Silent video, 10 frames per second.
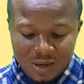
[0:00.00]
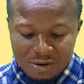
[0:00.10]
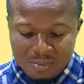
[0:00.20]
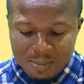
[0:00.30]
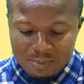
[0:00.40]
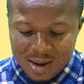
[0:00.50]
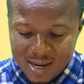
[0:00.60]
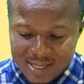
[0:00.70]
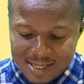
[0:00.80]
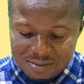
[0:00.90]

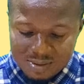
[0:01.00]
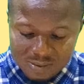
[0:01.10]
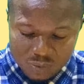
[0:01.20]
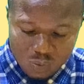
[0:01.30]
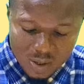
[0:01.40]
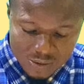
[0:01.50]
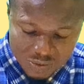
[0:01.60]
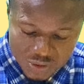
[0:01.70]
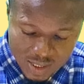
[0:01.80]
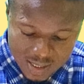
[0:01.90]
Remember, if we want to
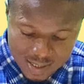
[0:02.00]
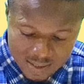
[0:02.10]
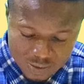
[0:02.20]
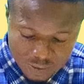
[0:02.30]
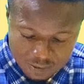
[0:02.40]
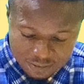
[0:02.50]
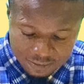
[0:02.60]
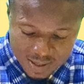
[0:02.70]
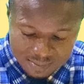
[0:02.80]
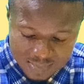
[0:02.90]
check to
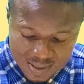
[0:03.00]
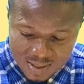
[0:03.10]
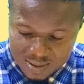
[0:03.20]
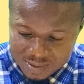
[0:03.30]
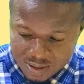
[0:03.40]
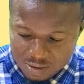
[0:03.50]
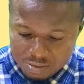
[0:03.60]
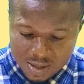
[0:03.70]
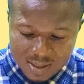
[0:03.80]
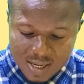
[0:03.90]
confirm the
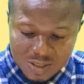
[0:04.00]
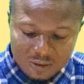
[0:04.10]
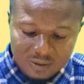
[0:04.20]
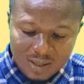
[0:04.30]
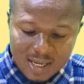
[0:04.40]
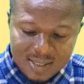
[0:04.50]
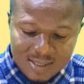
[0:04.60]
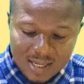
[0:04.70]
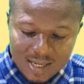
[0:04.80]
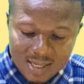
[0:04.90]
correctness of our
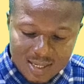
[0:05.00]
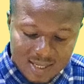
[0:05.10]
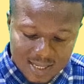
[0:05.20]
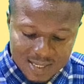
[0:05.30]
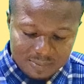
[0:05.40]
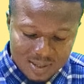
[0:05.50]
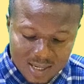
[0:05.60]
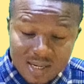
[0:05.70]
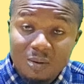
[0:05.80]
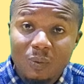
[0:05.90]
answer, in the
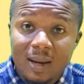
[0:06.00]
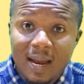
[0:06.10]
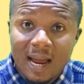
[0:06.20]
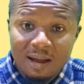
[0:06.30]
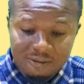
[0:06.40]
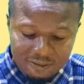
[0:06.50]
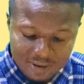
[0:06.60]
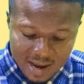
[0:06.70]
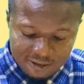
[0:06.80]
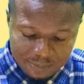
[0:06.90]
beginning we have
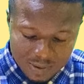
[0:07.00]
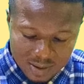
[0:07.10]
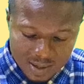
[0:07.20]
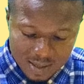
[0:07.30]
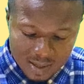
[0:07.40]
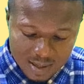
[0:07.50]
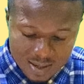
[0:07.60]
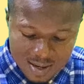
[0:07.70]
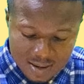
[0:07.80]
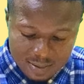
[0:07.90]
5 power a
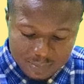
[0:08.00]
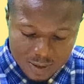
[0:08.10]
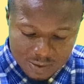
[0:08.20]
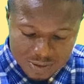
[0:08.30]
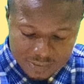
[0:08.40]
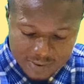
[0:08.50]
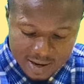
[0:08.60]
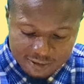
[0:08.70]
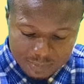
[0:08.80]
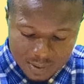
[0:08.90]
plus
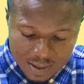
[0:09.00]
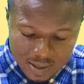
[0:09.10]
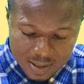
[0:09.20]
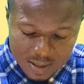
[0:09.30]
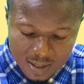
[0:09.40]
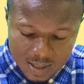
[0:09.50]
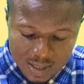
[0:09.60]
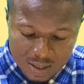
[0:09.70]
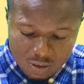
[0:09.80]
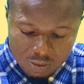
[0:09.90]
5 power a
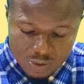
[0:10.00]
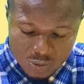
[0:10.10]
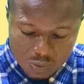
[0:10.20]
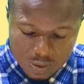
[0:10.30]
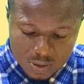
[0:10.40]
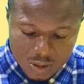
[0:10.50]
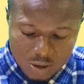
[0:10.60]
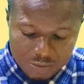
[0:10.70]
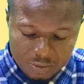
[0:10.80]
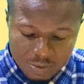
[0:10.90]
equal to what?
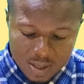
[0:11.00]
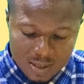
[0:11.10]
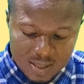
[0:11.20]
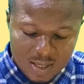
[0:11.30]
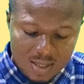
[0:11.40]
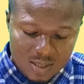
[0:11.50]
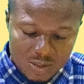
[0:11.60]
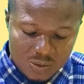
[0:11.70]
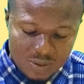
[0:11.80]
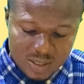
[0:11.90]
100.
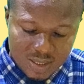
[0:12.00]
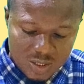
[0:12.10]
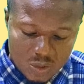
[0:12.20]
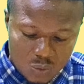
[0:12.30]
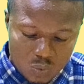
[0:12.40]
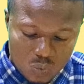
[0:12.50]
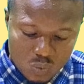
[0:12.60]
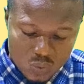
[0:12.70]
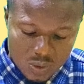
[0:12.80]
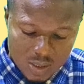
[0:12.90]
So this is
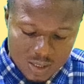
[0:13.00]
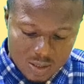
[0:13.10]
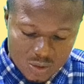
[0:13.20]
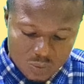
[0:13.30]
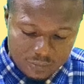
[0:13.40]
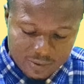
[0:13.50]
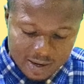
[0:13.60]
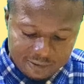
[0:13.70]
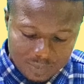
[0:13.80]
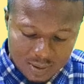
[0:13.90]
2 into
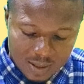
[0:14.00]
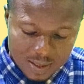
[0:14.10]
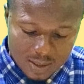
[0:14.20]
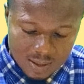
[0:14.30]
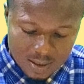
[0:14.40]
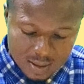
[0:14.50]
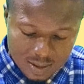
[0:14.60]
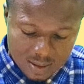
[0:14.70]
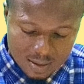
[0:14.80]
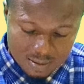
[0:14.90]
5 power a,
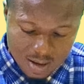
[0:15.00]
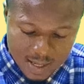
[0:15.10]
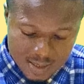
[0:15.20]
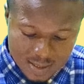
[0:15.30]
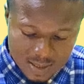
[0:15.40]
right?